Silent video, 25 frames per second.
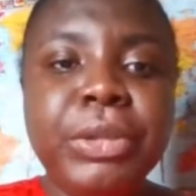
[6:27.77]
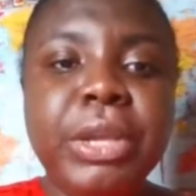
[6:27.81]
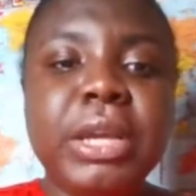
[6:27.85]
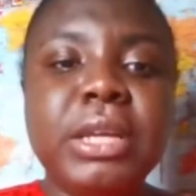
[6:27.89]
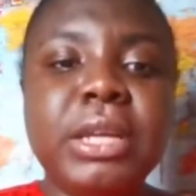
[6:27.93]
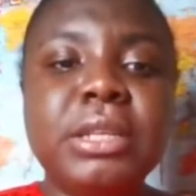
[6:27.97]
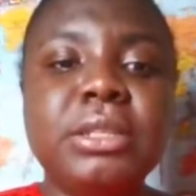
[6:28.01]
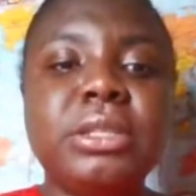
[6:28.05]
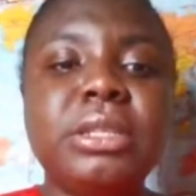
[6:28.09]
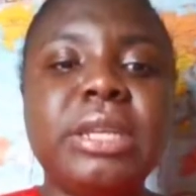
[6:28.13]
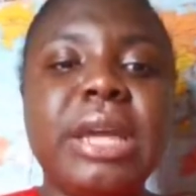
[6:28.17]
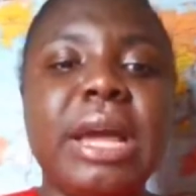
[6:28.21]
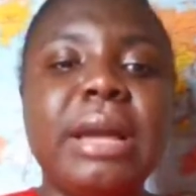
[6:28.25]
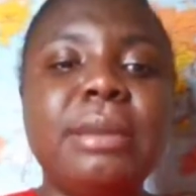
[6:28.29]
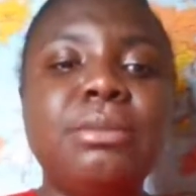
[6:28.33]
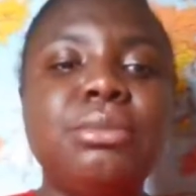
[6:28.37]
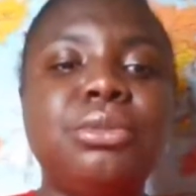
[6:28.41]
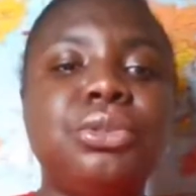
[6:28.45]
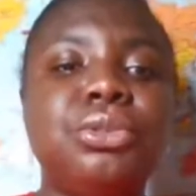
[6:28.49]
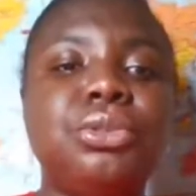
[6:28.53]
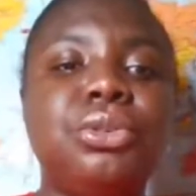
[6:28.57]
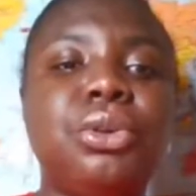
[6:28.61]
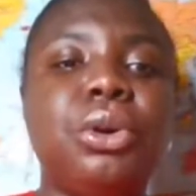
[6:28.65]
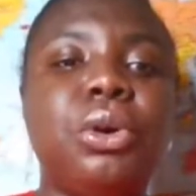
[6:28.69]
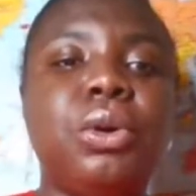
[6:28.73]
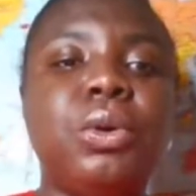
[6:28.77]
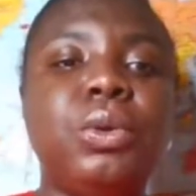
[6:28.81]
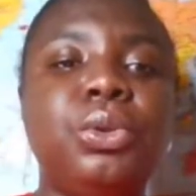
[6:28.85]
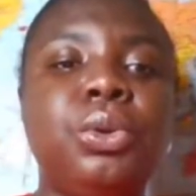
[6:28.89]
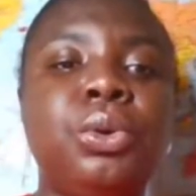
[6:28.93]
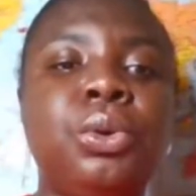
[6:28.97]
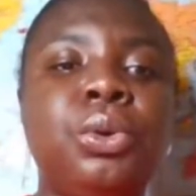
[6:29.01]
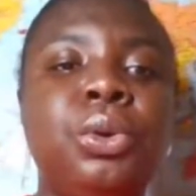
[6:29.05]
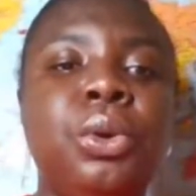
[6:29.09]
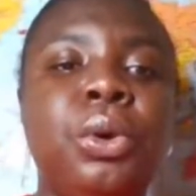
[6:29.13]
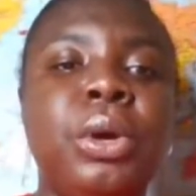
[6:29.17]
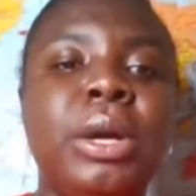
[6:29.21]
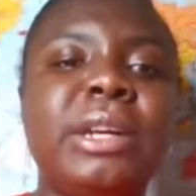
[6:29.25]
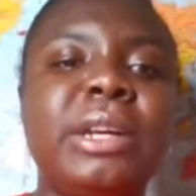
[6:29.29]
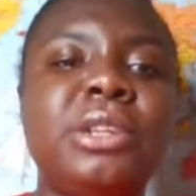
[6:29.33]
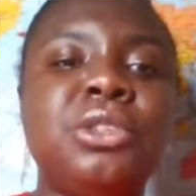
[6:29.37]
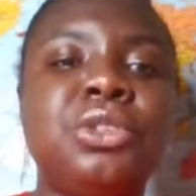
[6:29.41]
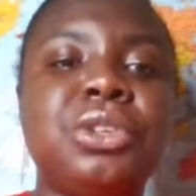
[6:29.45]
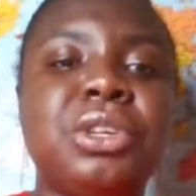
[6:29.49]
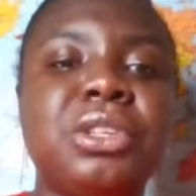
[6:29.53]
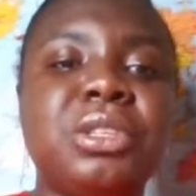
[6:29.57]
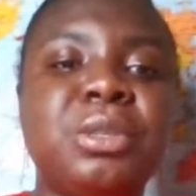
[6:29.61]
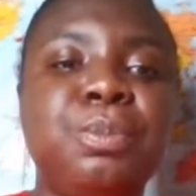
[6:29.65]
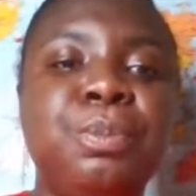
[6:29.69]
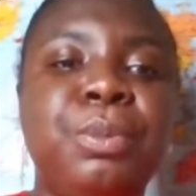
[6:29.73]
It's time to no longer
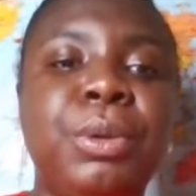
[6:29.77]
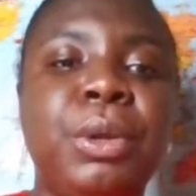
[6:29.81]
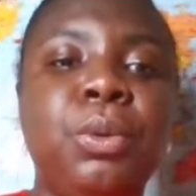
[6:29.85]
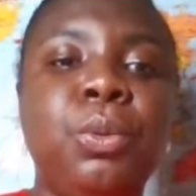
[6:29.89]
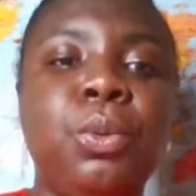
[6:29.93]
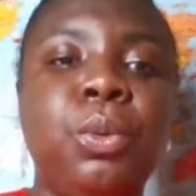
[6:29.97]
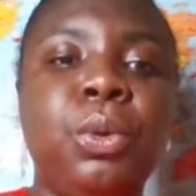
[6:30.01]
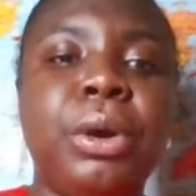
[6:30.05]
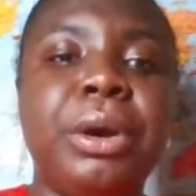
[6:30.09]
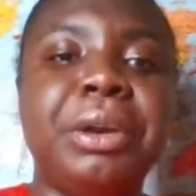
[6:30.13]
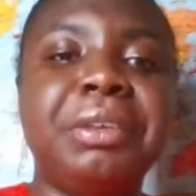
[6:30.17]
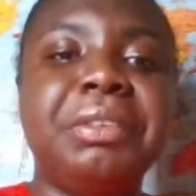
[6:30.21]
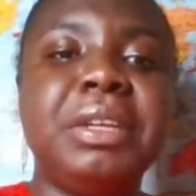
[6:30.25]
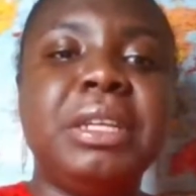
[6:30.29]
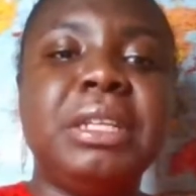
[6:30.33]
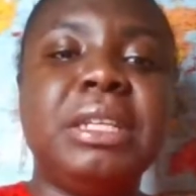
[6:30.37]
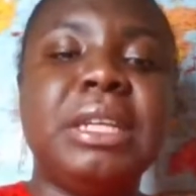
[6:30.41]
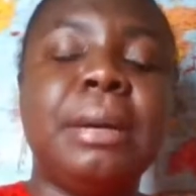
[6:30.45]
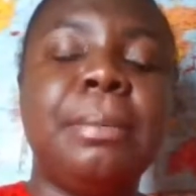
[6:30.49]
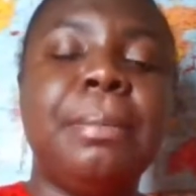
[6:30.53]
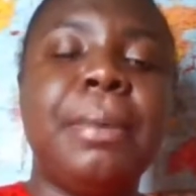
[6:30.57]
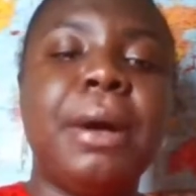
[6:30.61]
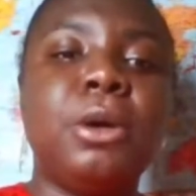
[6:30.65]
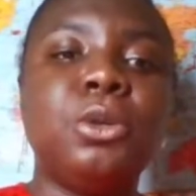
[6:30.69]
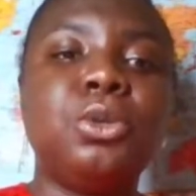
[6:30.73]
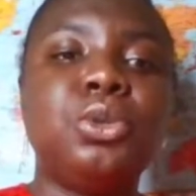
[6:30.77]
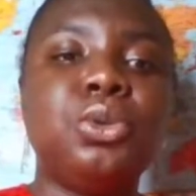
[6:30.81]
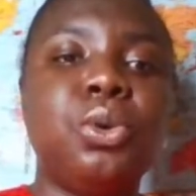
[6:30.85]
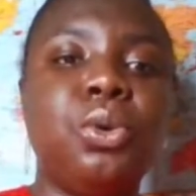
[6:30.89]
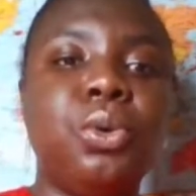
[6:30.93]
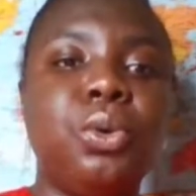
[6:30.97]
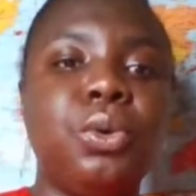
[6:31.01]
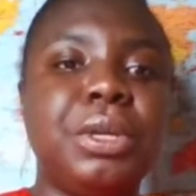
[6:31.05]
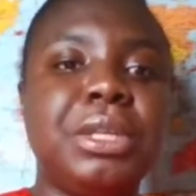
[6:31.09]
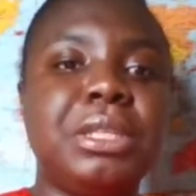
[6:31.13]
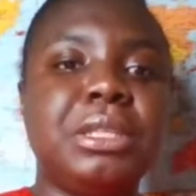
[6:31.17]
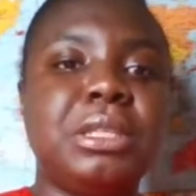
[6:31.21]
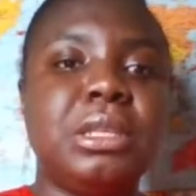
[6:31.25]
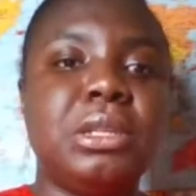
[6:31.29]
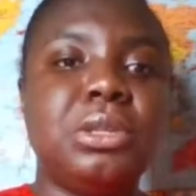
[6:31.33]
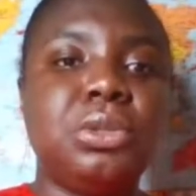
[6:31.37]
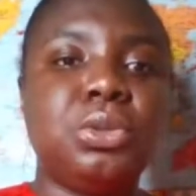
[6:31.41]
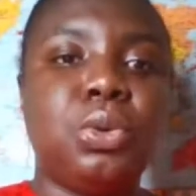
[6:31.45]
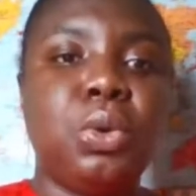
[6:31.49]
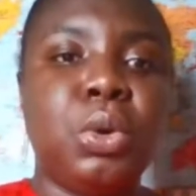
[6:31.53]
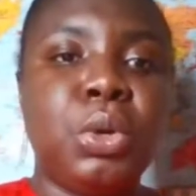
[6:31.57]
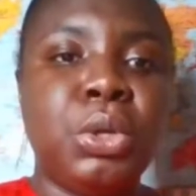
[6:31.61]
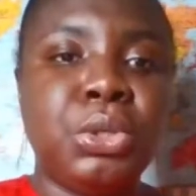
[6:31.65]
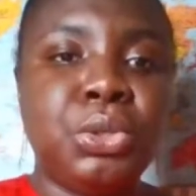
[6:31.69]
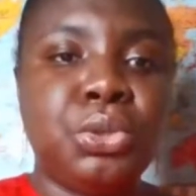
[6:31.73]
just be worried about, oh, is this
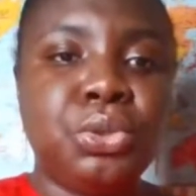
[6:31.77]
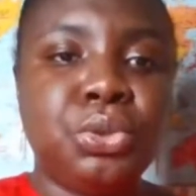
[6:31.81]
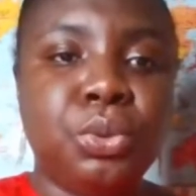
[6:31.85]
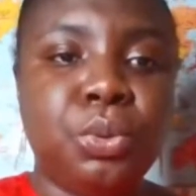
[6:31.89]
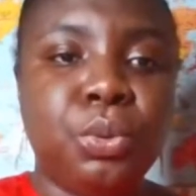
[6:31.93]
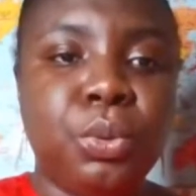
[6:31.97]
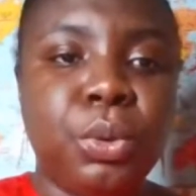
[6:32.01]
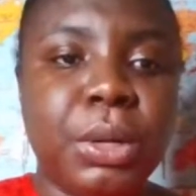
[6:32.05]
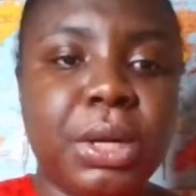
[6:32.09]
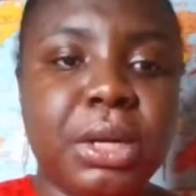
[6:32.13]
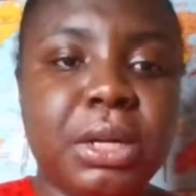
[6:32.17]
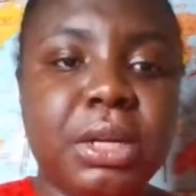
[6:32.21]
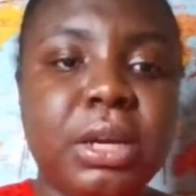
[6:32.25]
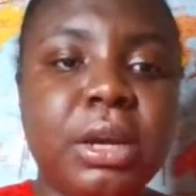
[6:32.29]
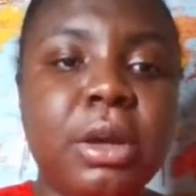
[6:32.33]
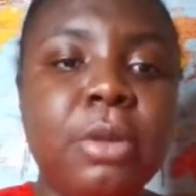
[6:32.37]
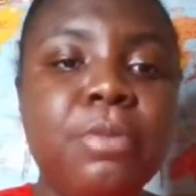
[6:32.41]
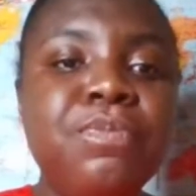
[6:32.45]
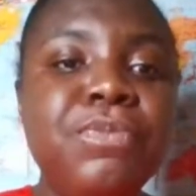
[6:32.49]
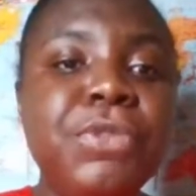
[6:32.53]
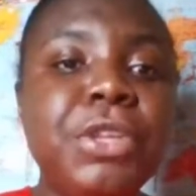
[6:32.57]
going to work?